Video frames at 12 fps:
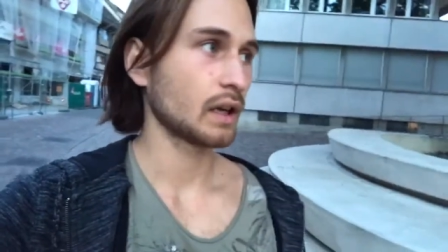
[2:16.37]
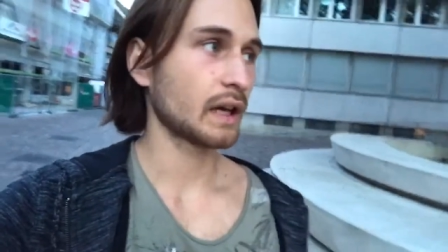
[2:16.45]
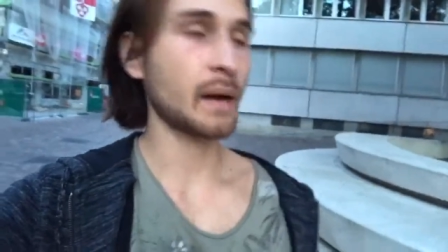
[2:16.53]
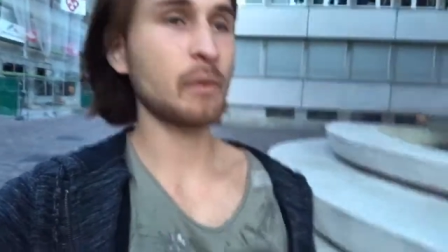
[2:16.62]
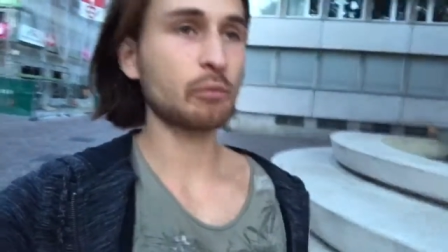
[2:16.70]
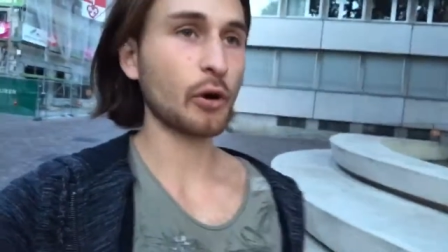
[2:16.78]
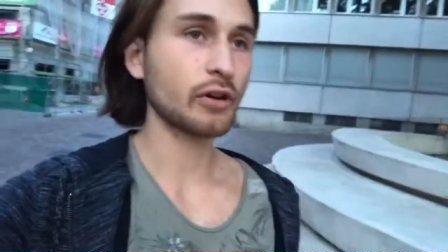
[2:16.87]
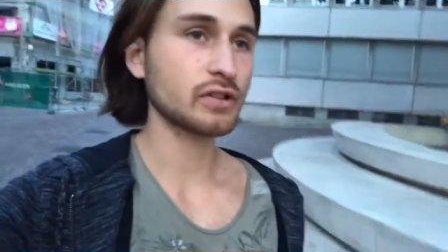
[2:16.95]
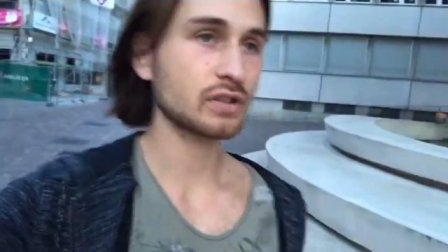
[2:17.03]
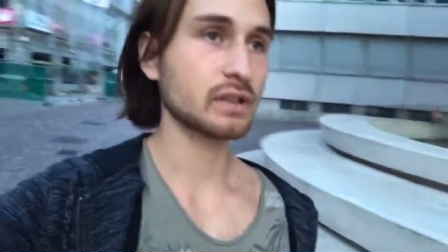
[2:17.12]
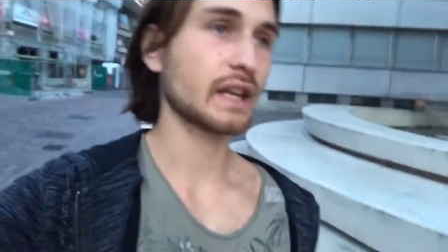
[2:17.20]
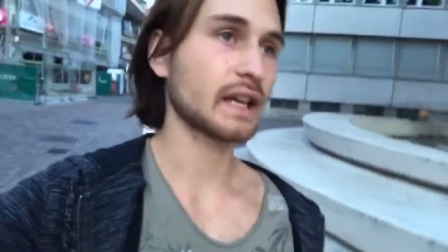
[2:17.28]
and I'm a
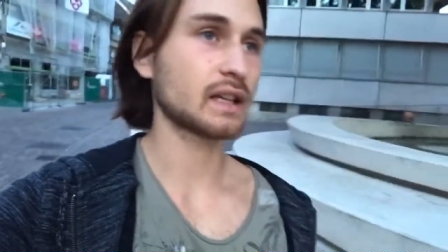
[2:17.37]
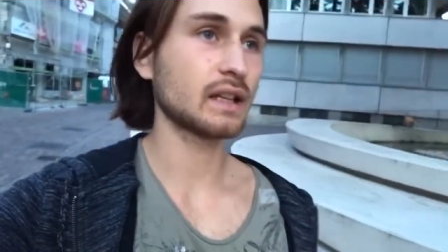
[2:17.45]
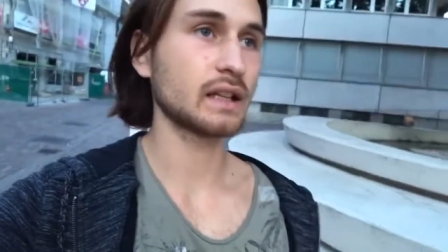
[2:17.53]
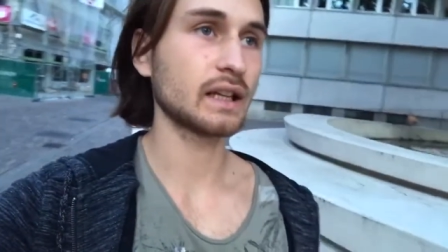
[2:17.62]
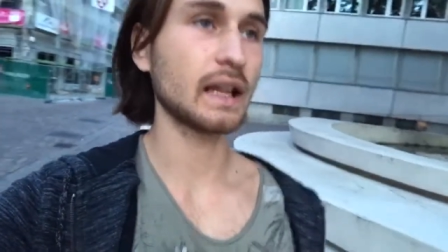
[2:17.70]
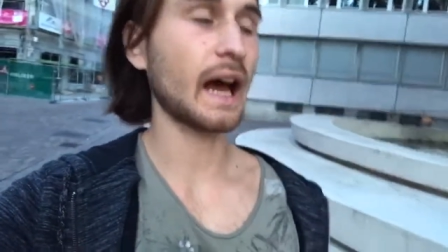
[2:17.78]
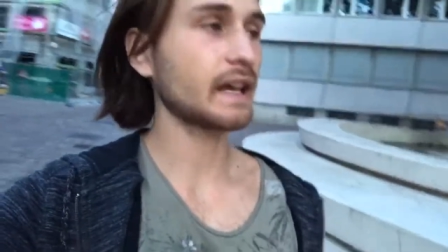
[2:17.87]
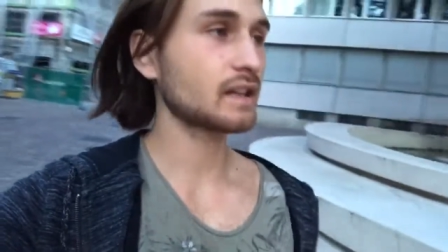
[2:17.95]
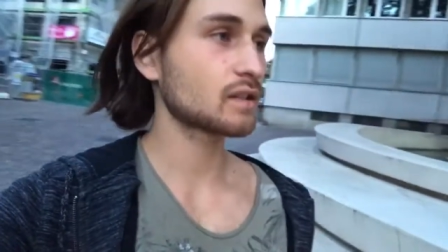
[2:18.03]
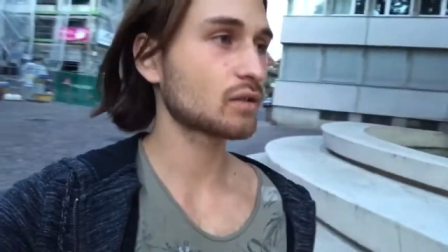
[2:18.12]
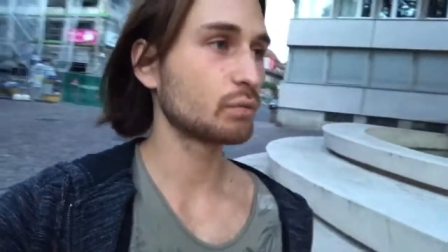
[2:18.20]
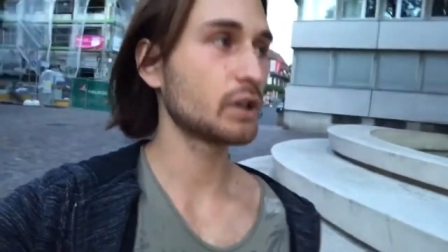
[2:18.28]
person that that
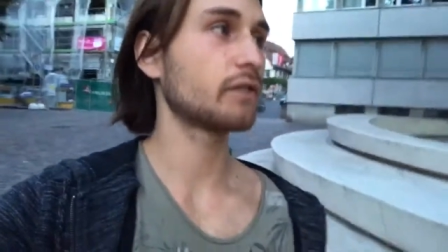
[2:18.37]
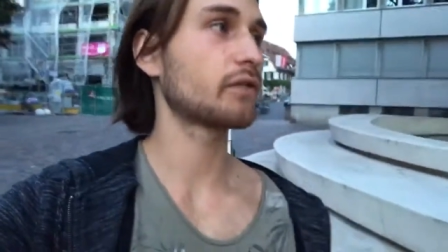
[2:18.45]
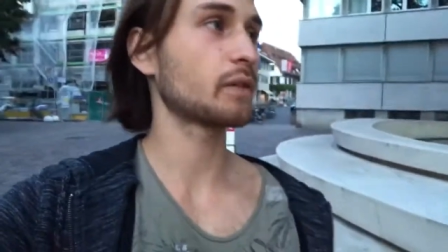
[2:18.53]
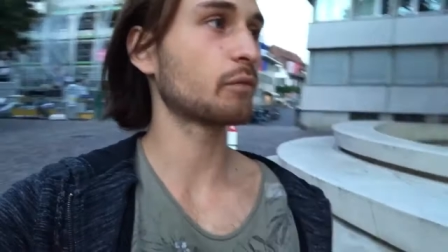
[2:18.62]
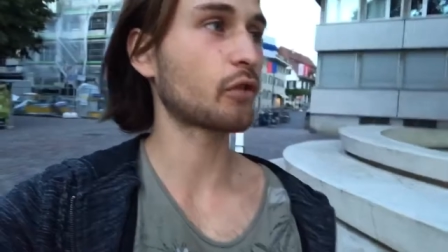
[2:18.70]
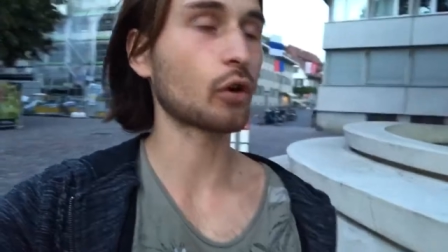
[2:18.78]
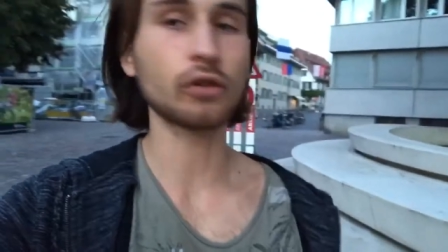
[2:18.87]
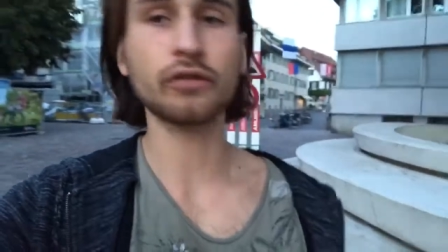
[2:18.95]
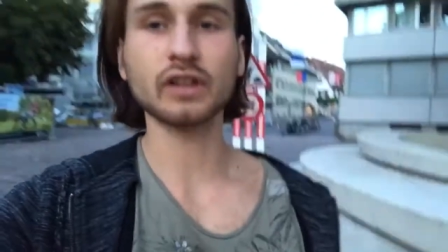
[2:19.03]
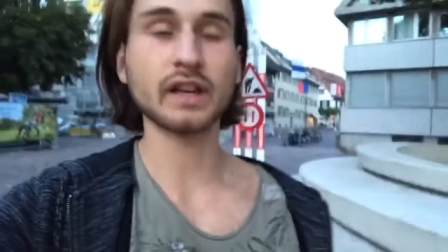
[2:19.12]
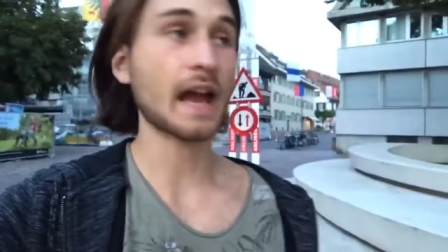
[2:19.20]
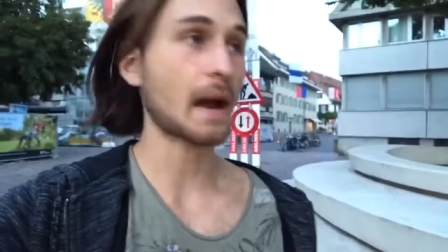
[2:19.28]
likes to be in front
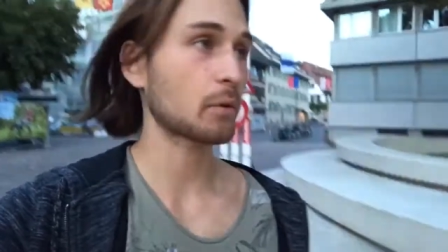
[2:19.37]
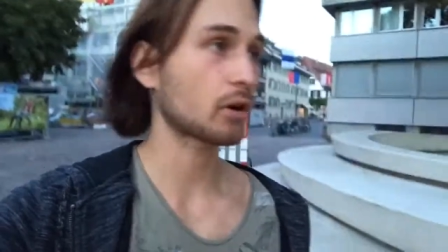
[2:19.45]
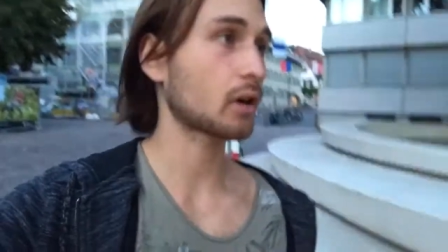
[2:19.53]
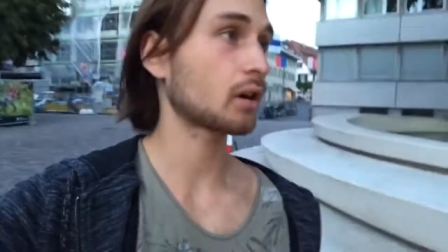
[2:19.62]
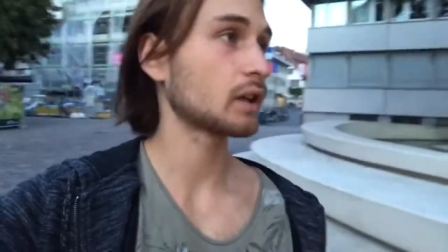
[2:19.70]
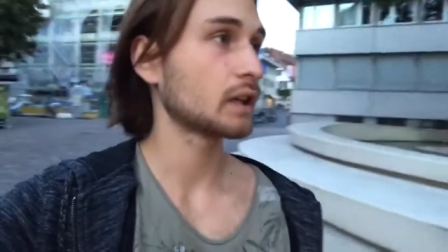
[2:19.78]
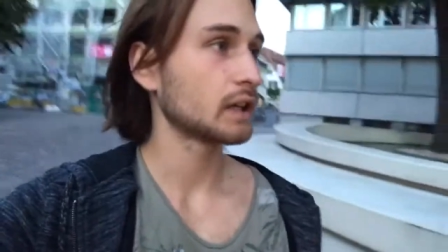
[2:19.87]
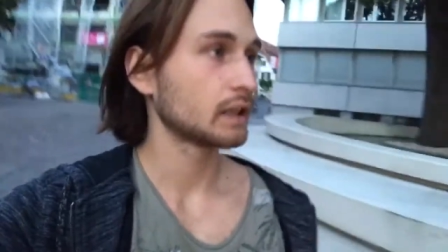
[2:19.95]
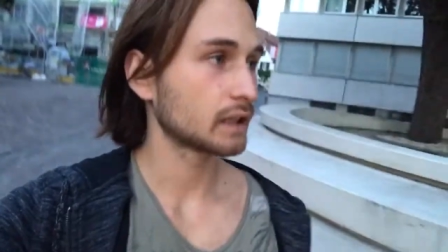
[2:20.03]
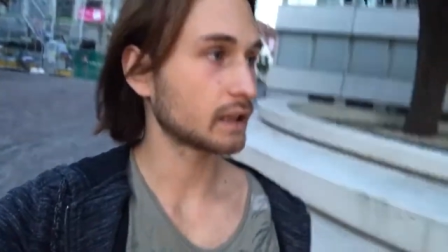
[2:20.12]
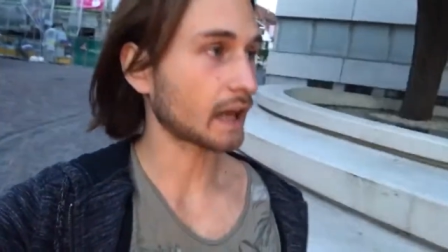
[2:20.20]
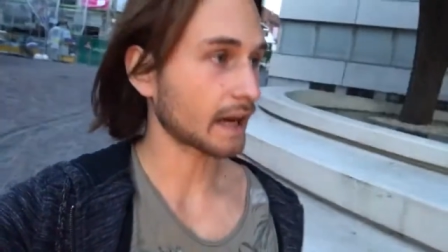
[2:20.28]
of the camera,
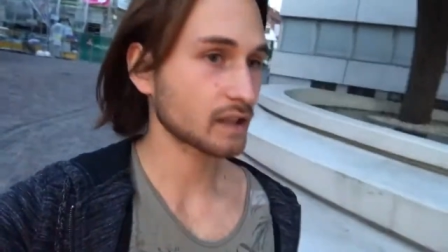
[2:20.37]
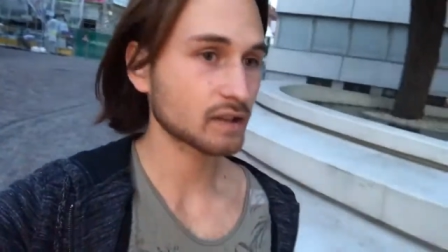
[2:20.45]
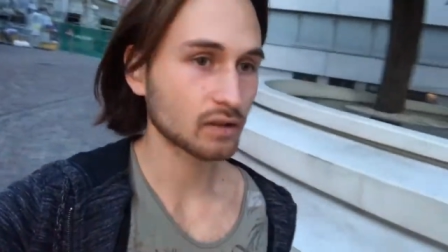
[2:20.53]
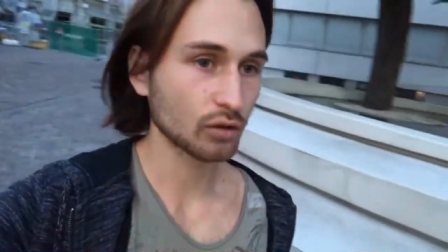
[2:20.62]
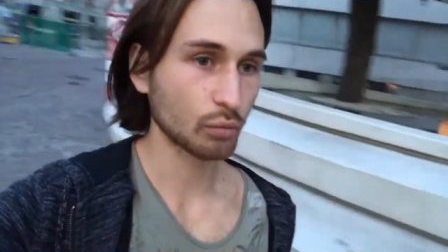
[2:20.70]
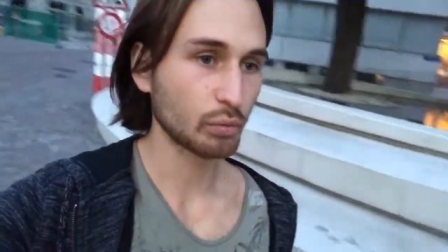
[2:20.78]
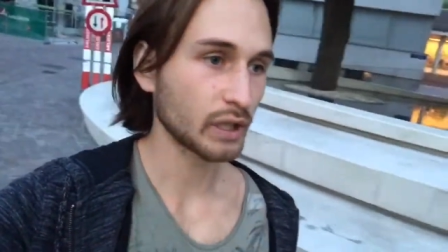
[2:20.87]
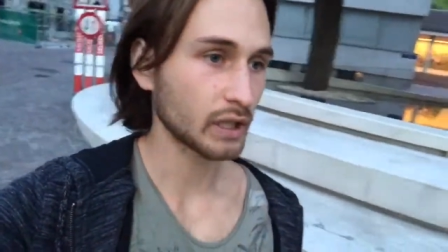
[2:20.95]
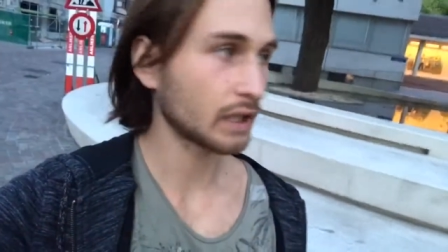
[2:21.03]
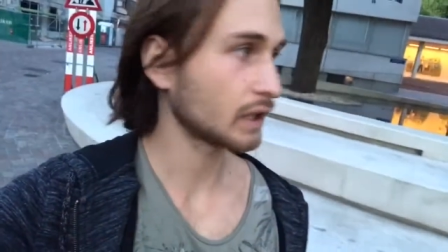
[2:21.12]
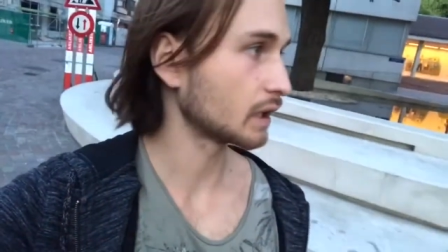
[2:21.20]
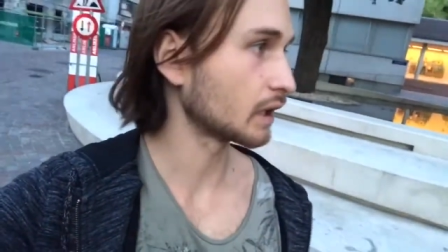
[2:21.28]
that likes to
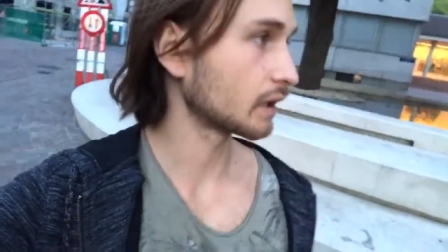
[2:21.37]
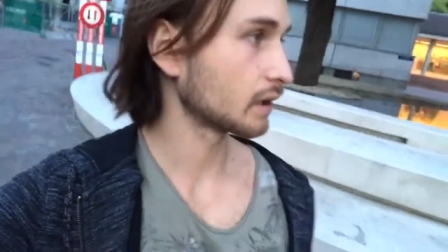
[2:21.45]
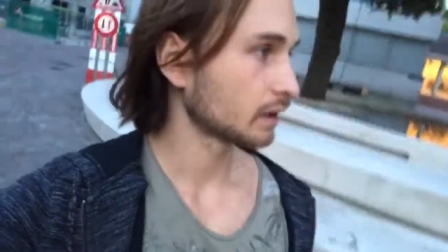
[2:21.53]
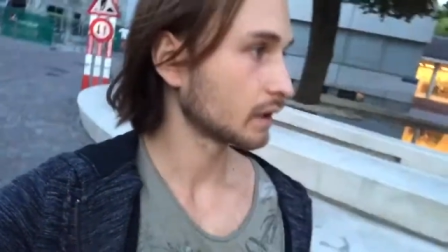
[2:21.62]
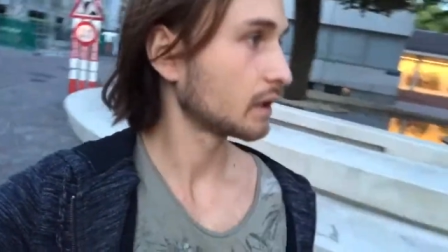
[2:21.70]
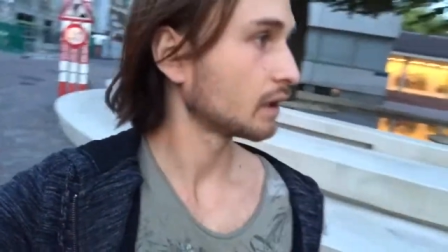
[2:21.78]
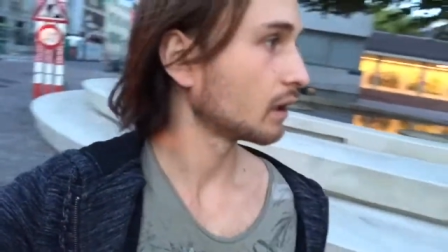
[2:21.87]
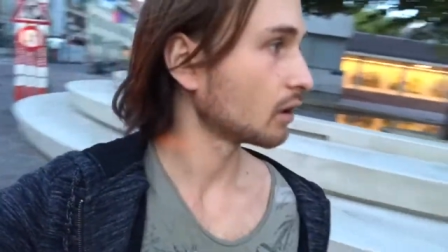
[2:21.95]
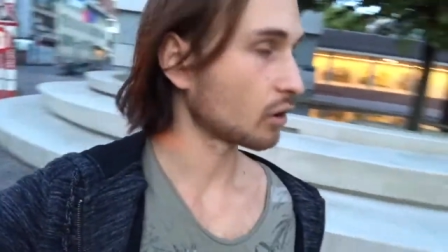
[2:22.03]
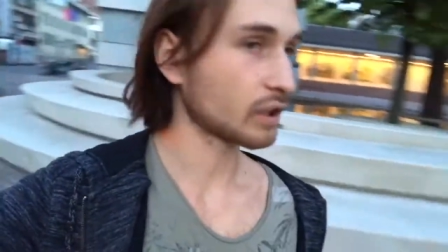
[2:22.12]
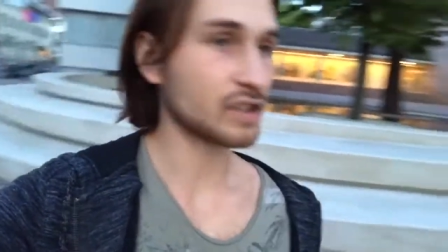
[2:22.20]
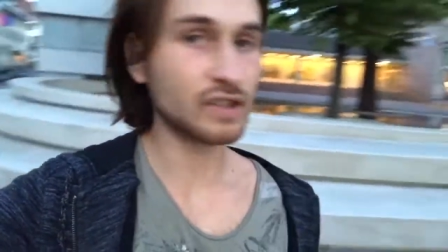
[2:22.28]
be in a
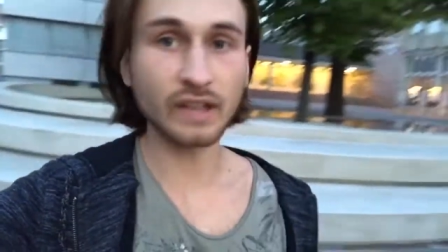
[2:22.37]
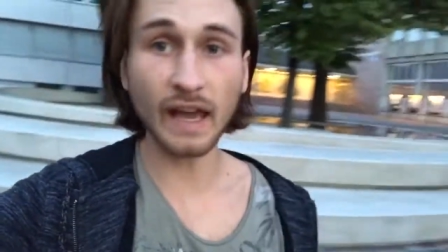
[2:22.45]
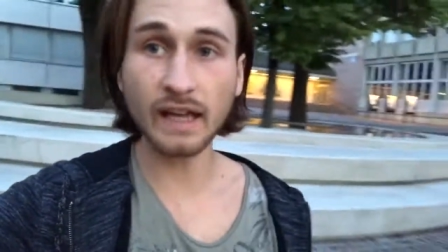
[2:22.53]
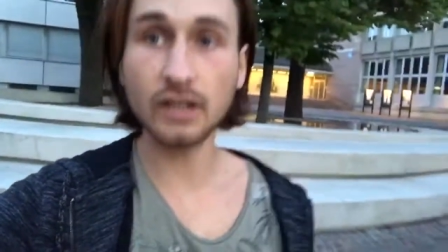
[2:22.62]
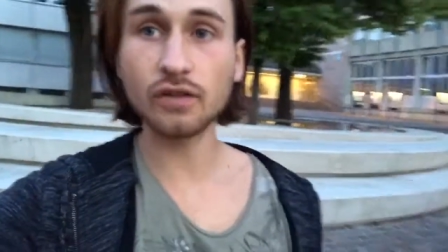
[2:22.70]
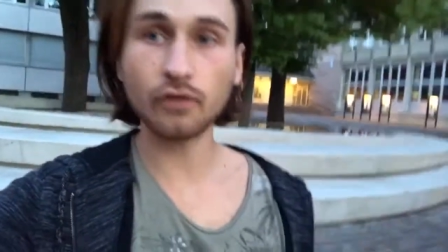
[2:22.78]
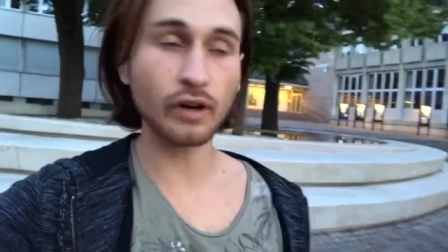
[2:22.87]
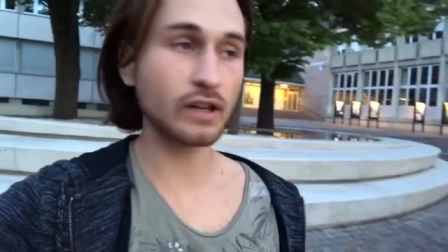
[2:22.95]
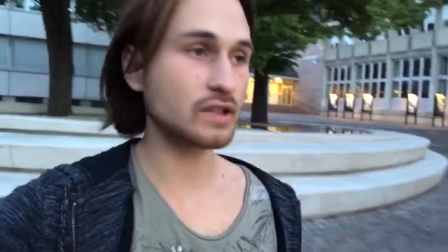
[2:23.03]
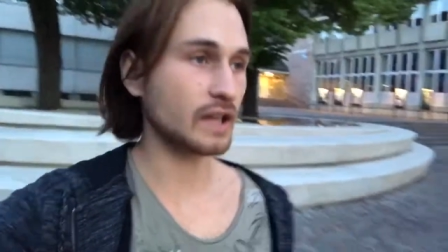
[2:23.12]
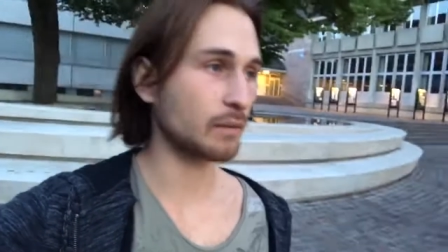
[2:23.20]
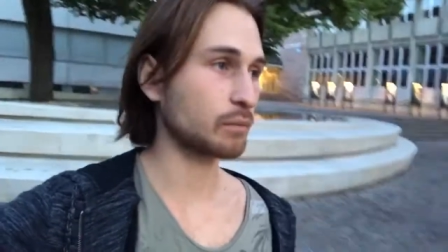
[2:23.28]
on a stage, for
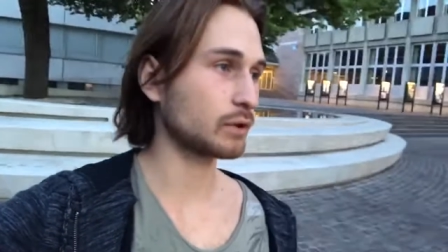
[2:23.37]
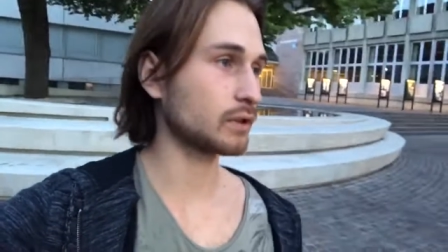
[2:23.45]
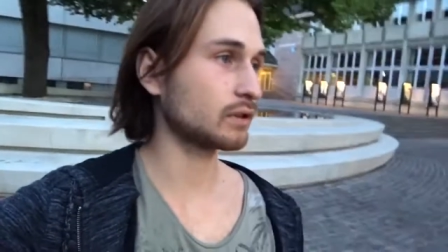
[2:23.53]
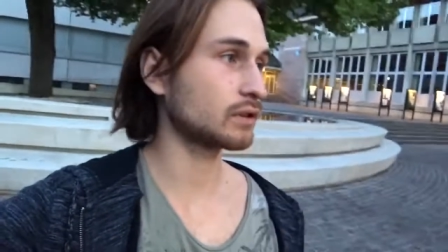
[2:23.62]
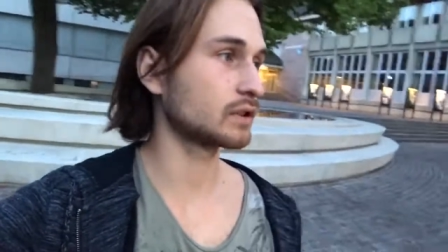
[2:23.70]
example.